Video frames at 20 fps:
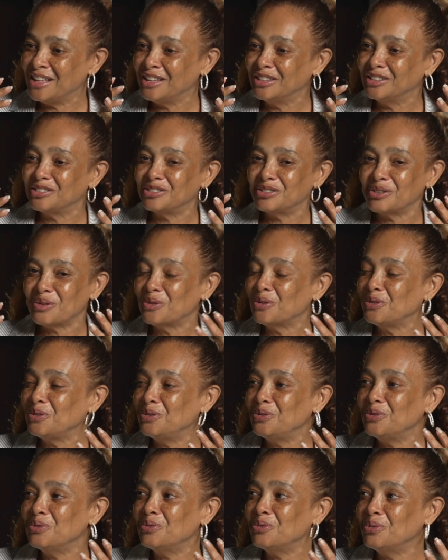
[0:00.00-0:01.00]
So
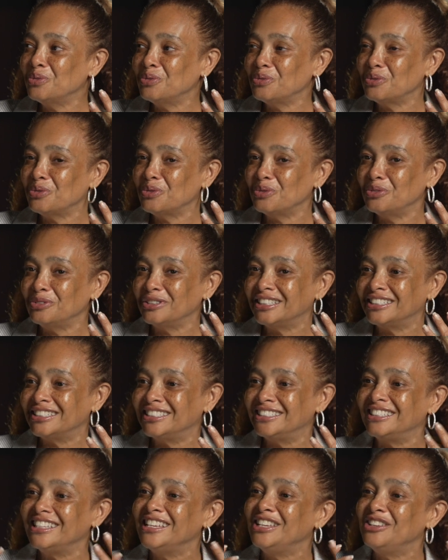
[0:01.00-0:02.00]
you
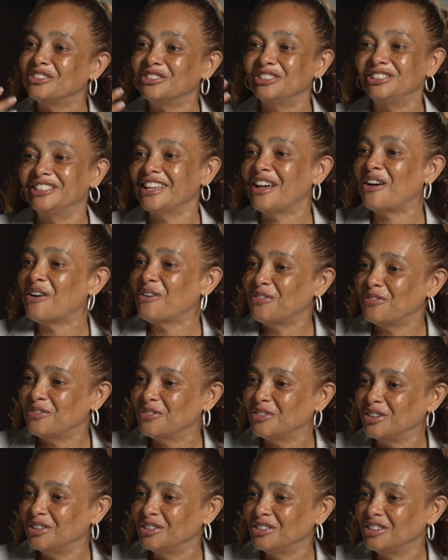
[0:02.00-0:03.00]
see yourself.
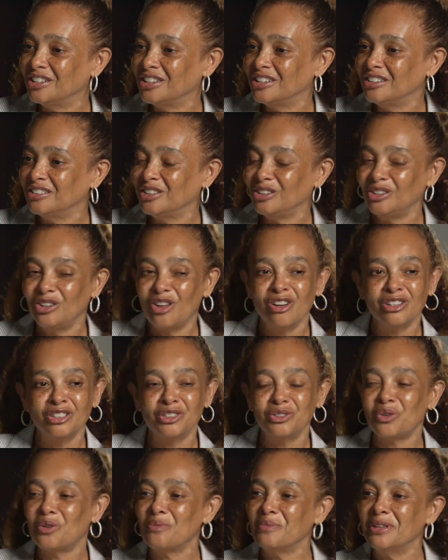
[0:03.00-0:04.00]
The
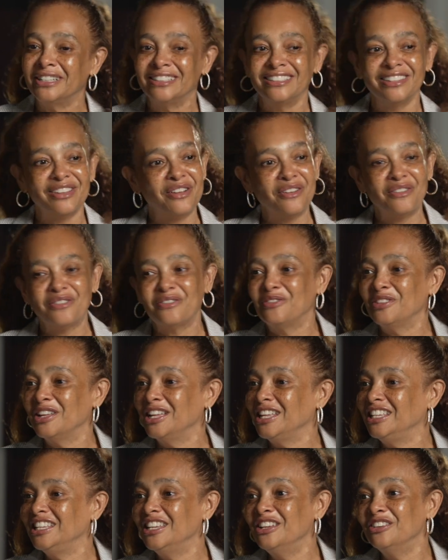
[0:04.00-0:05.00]
longshoremen of
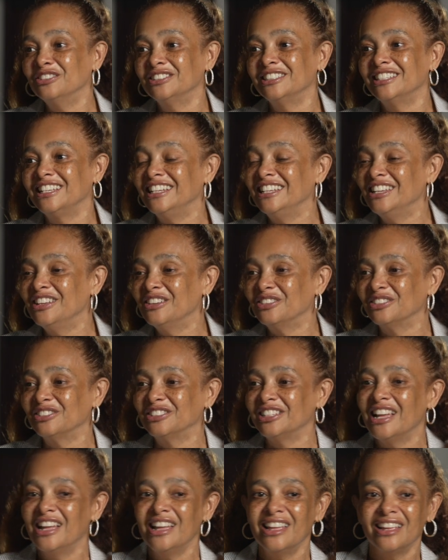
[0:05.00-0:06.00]
years and years
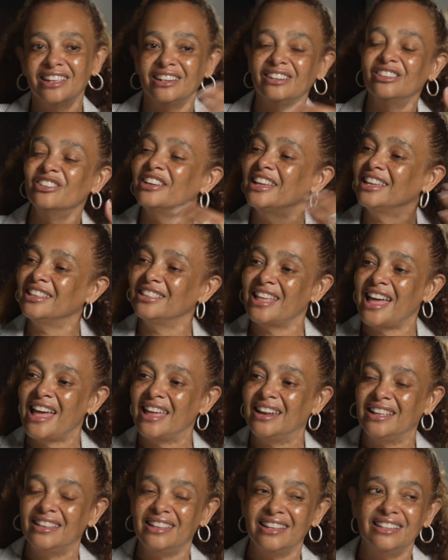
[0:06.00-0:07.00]
can look at
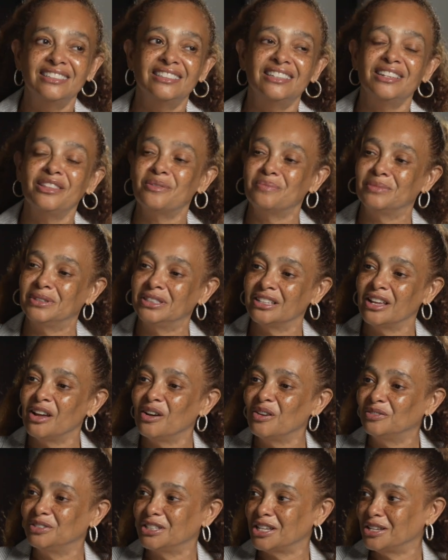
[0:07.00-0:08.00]
that and they see
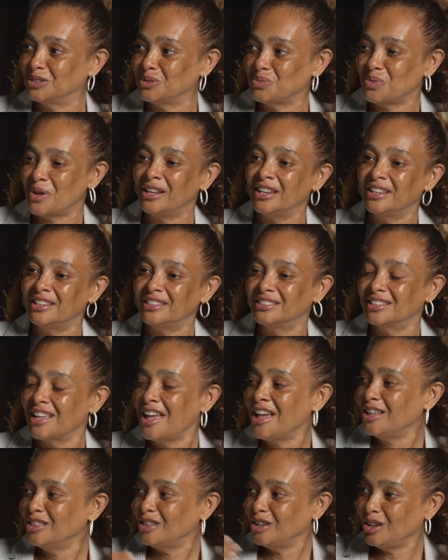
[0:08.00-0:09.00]
themselves, as well as
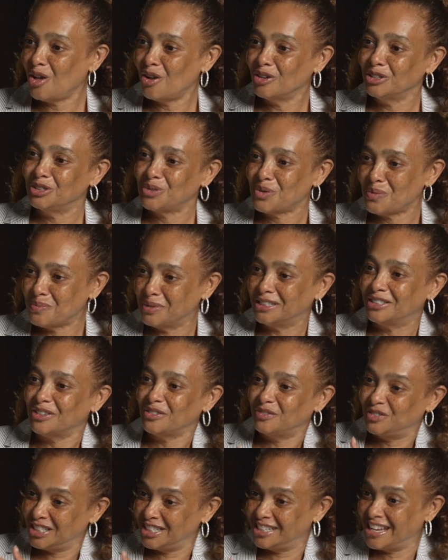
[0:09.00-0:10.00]
the longshoremen
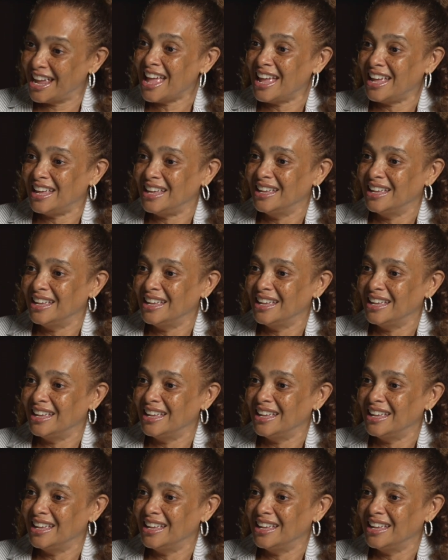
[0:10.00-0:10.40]
of today